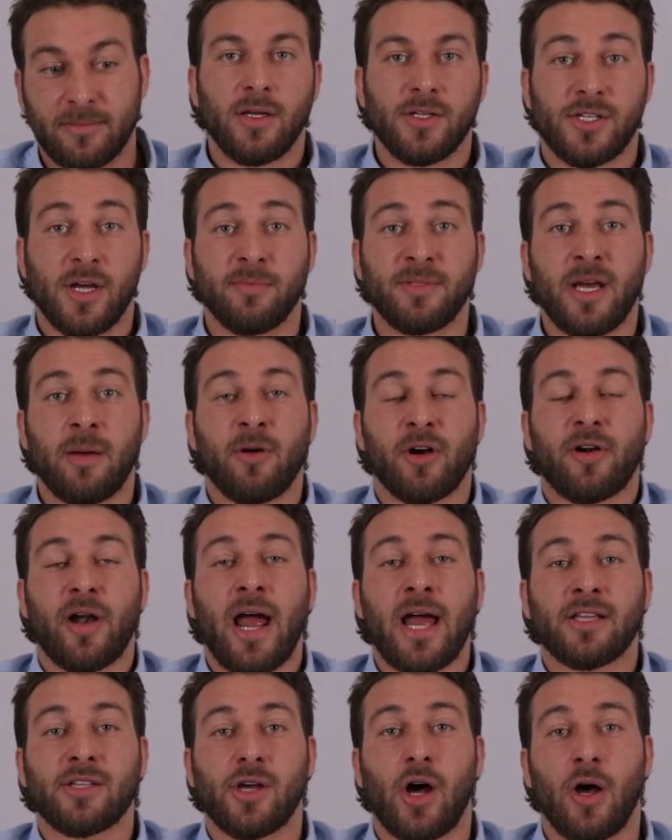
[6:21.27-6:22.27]
Some
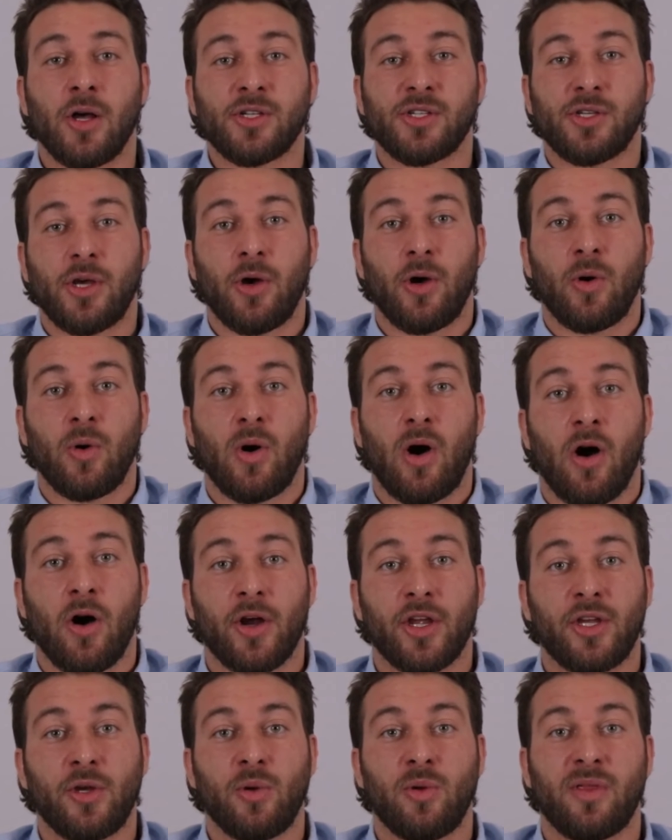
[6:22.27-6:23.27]
Democrats also
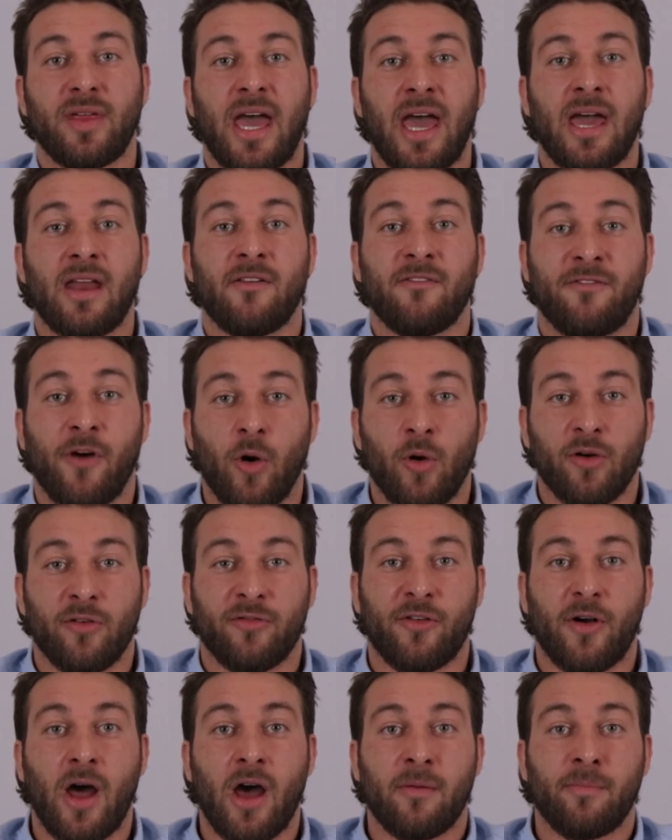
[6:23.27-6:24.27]
argue that voter
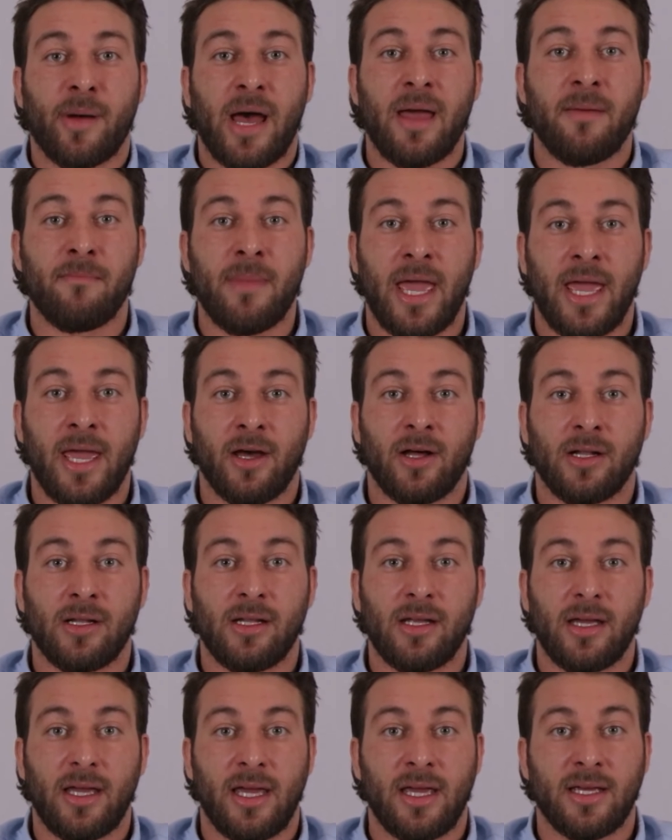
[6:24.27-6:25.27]
fraud by
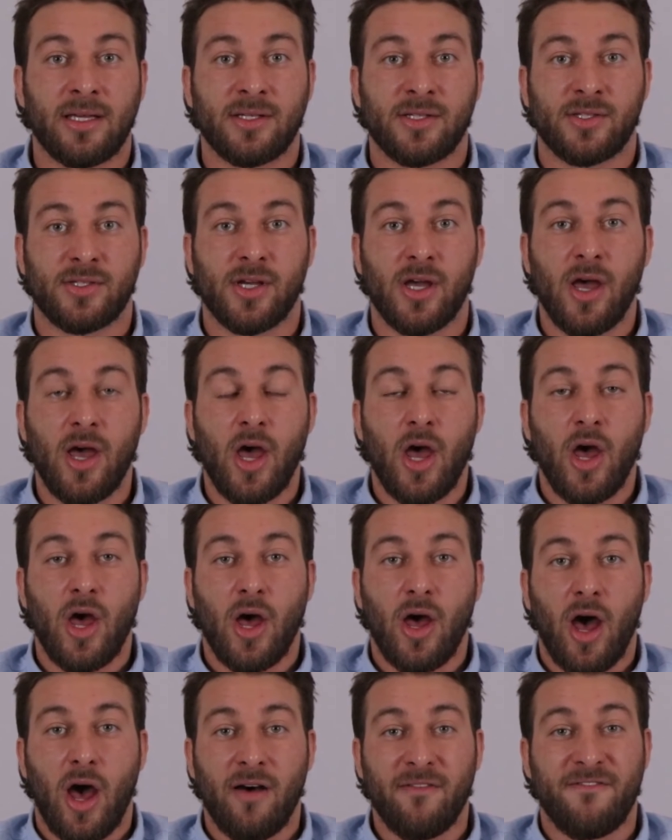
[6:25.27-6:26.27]
mail is
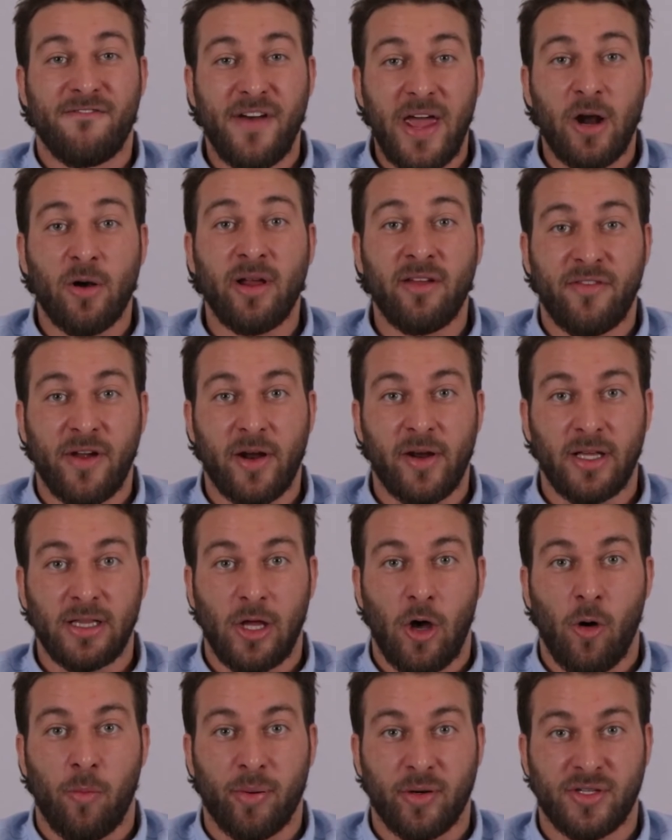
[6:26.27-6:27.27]
a very, very
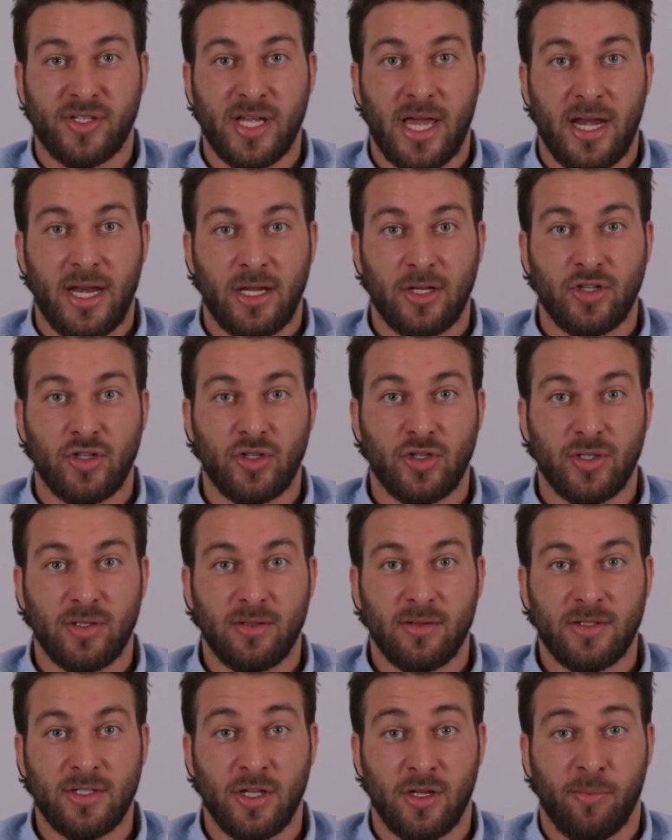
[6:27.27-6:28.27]
low percentage
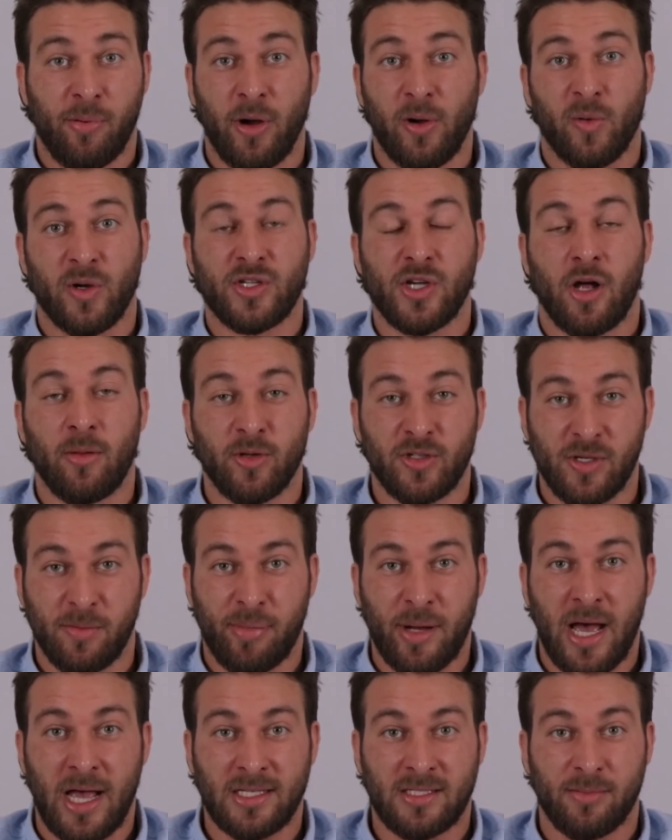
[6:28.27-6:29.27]
to the point where it's almost
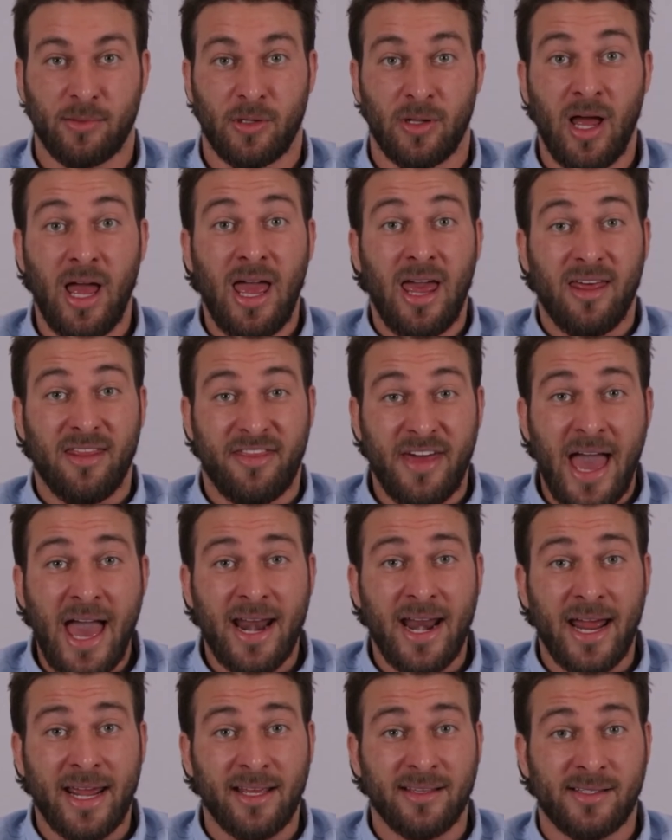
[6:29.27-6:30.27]
impossible. That
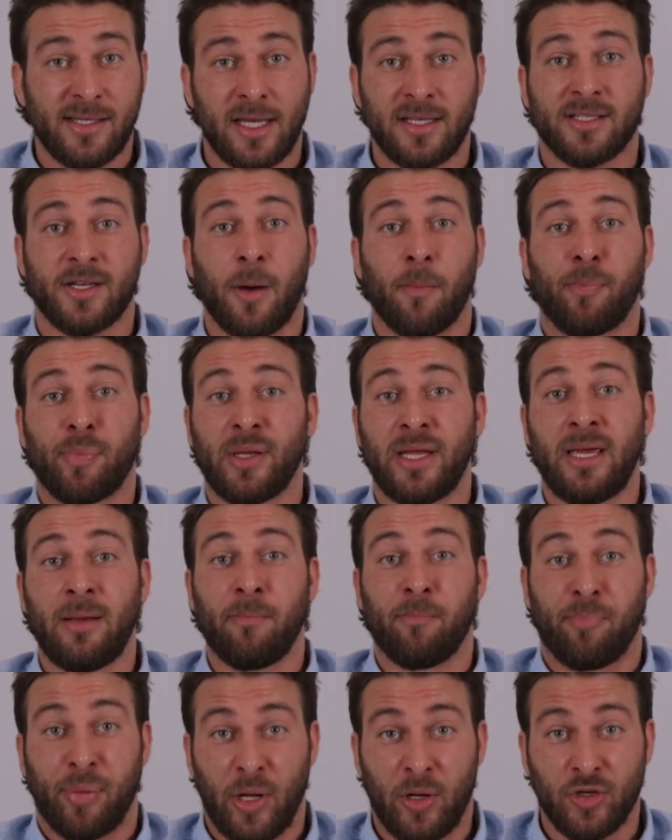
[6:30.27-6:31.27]
I can say is
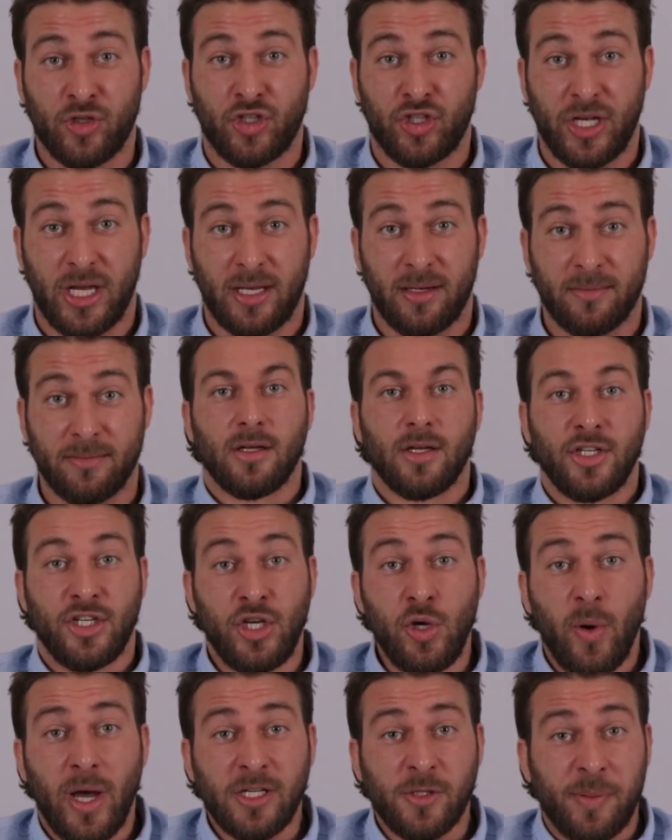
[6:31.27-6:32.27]
complete bullshit.
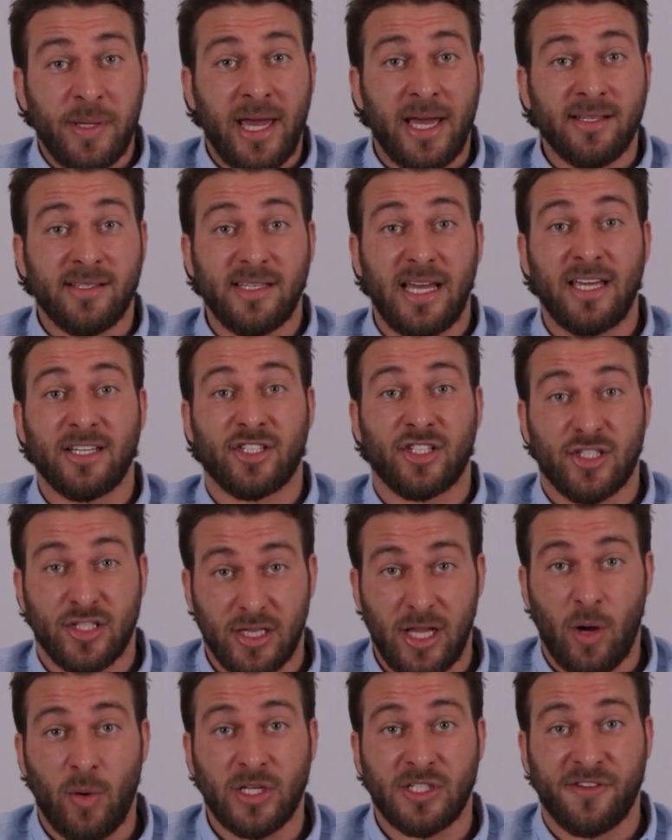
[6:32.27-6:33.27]
USPS is
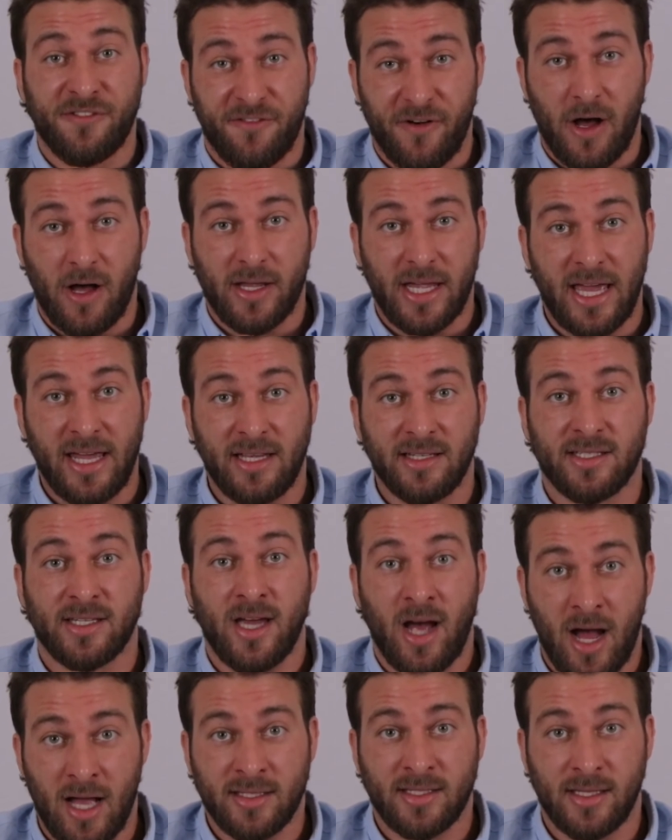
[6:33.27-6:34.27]
slow as fuck and is
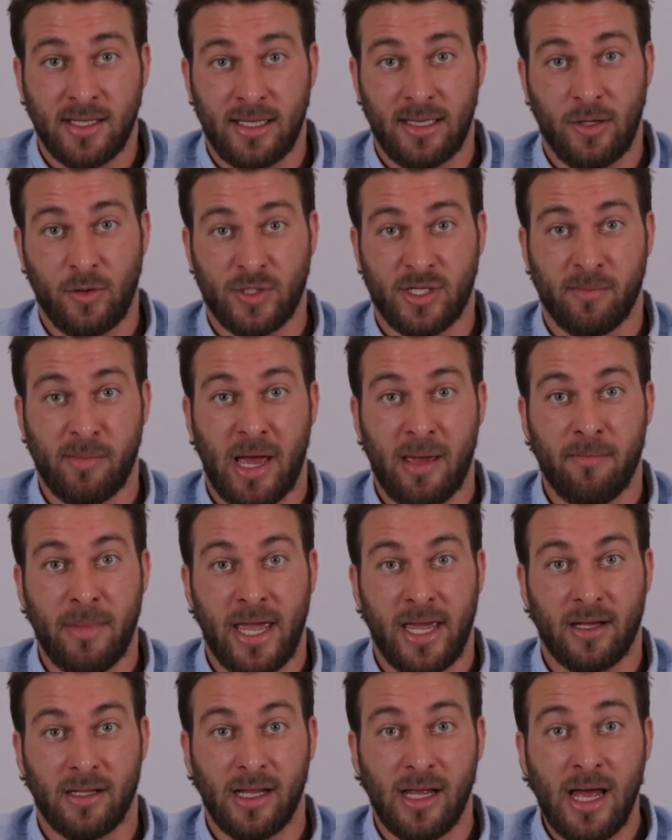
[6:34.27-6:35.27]
constantly losing my
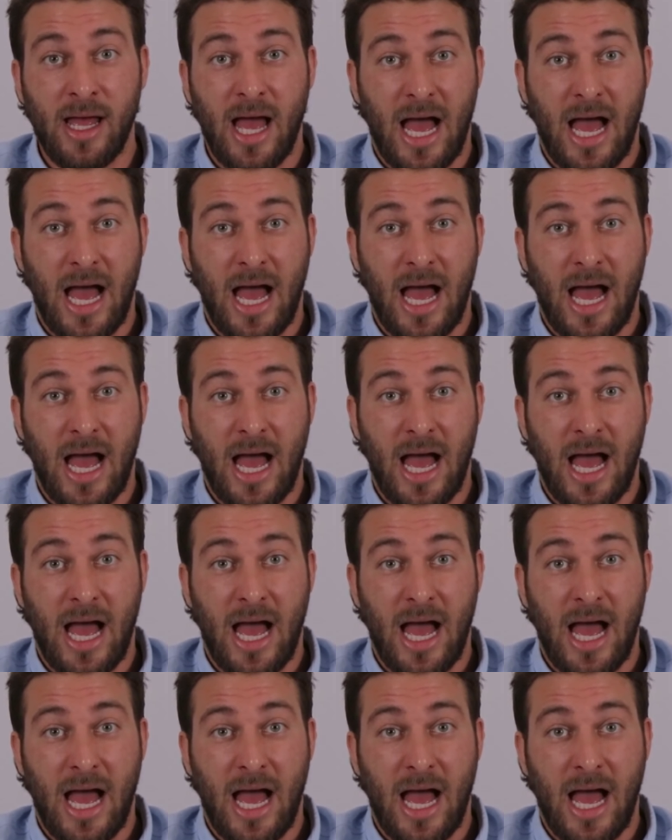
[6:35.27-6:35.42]
mail.